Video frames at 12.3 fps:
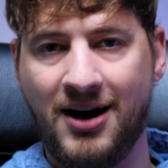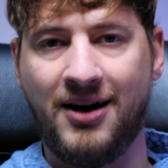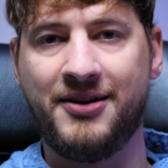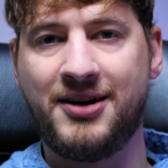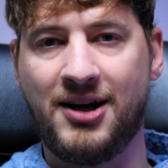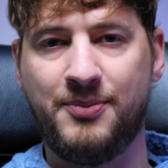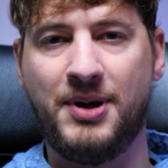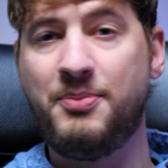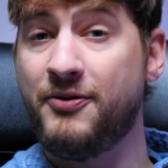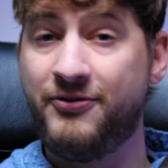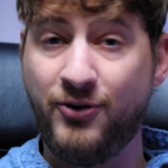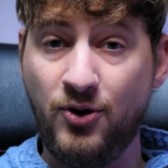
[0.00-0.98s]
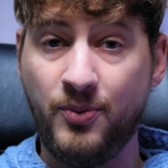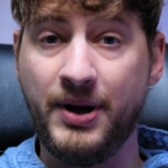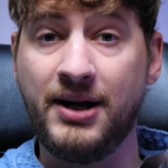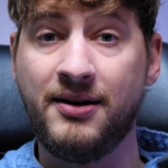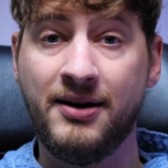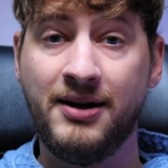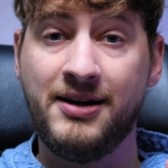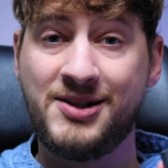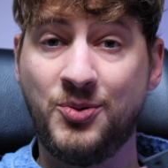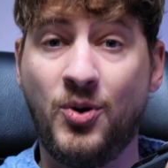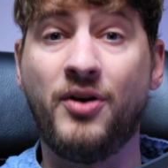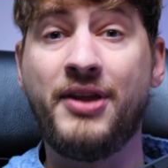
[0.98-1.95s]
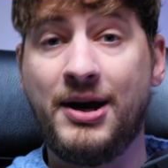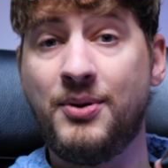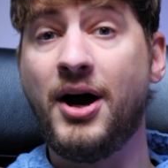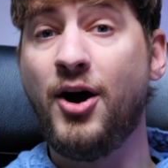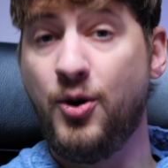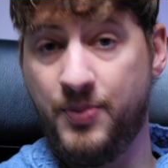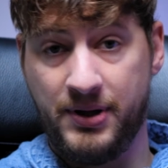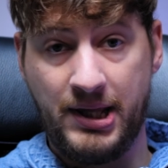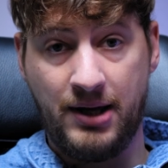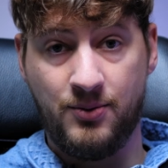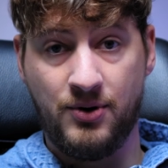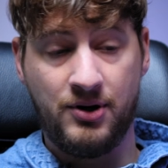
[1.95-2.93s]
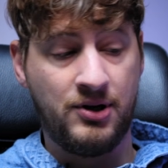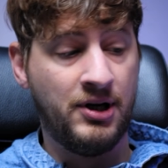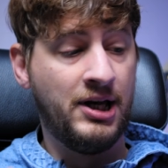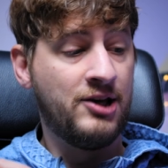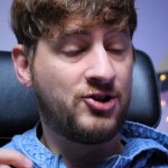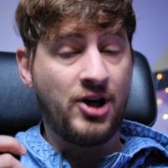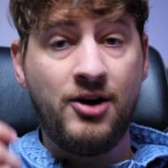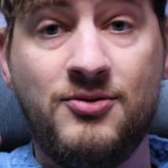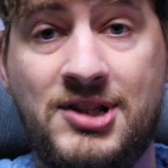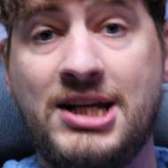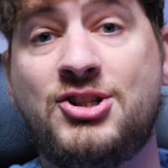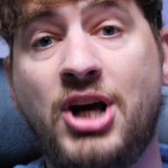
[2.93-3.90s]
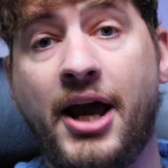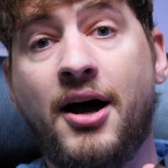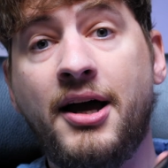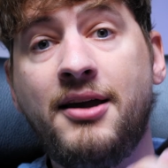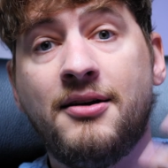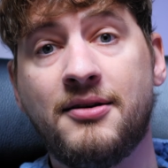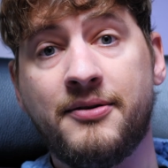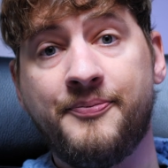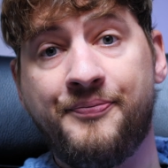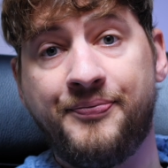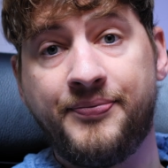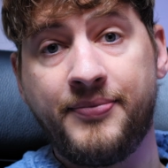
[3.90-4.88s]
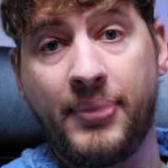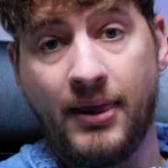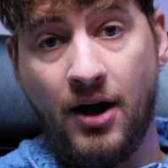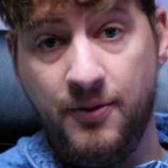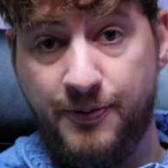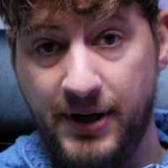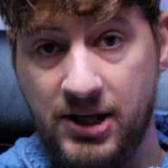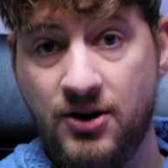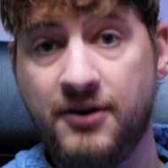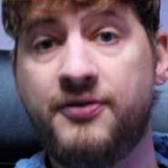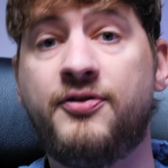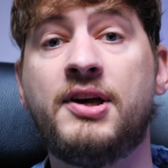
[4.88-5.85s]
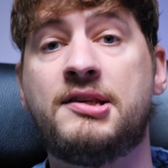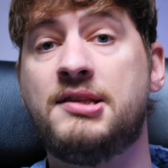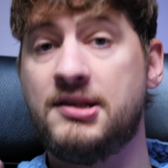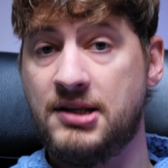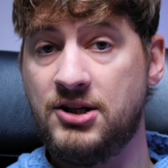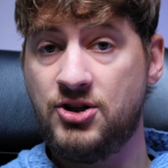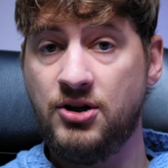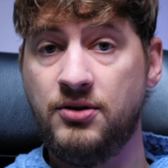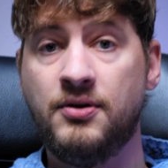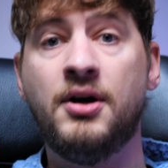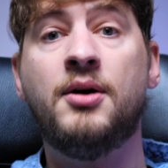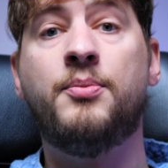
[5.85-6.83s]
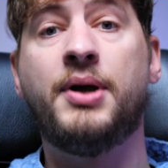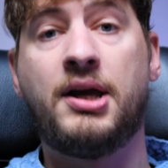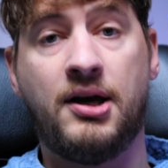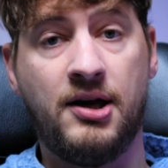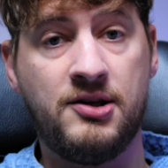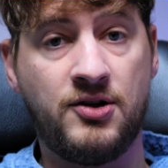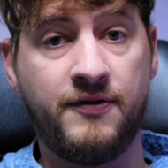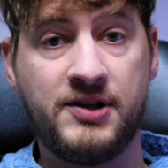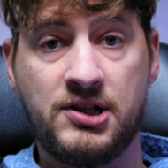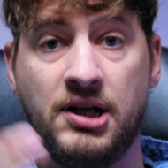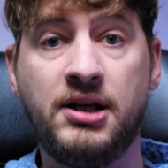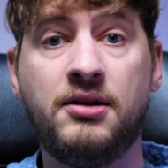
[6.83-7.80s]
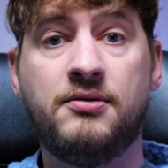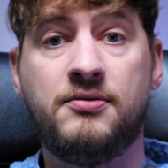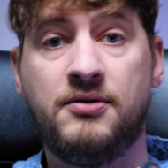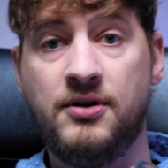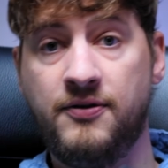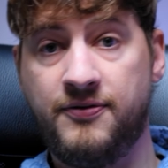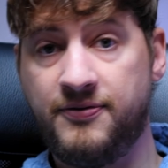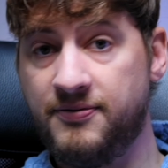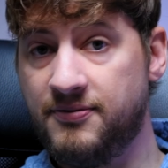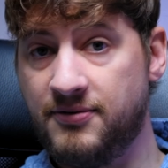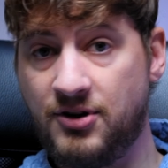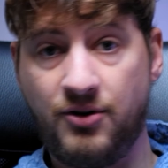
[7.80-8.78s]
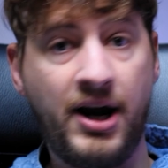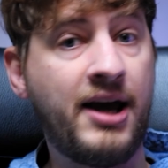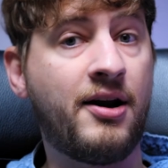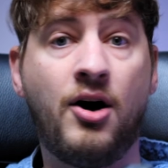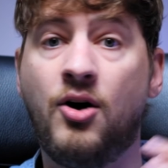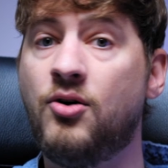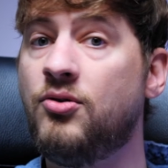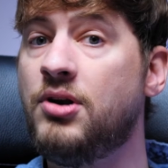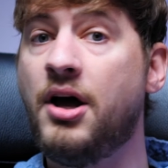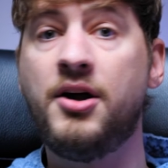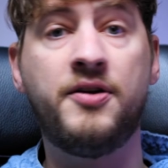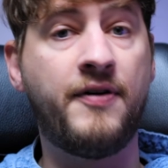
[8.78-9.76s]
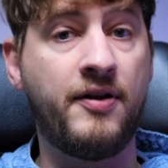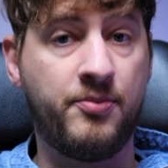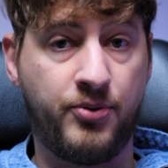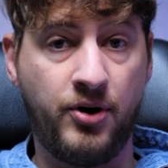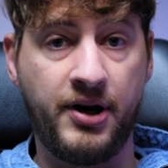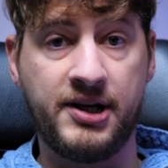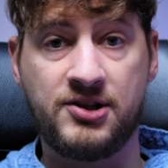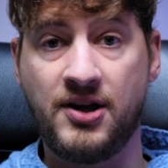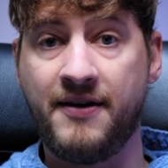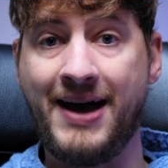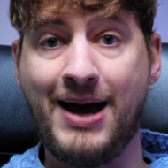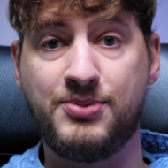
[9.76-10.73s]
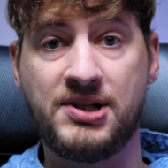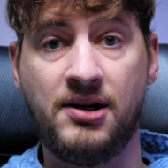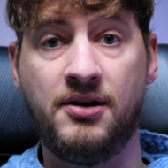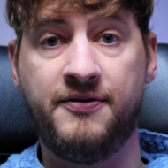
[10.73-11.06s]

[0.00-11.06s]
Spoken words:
aren't going to be performing to what they were hoping they would. So DJI, hopefully you can fix this issue, because obviously you've created a whole load of other products that are absolutely